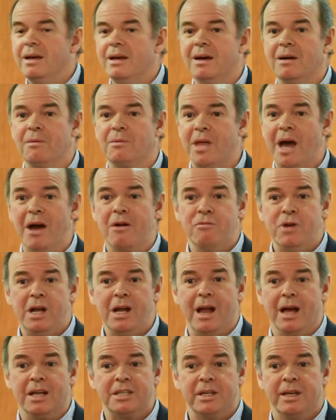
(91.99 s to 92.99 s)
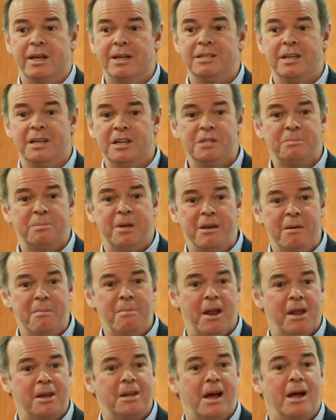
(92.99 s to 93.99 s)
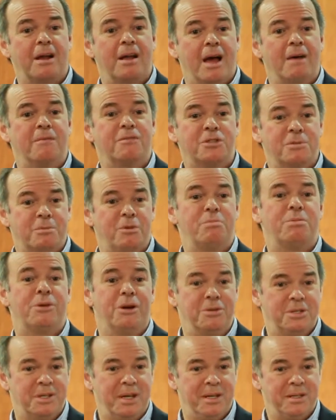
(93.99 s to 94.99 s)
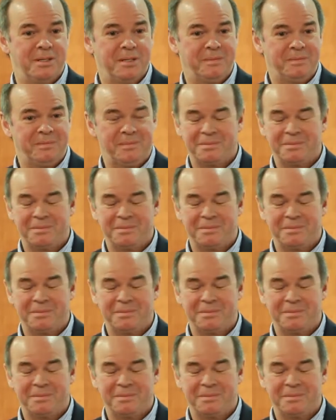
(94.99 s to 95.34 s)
Uh, without realising it, and it's been a bloody uncomfortable process.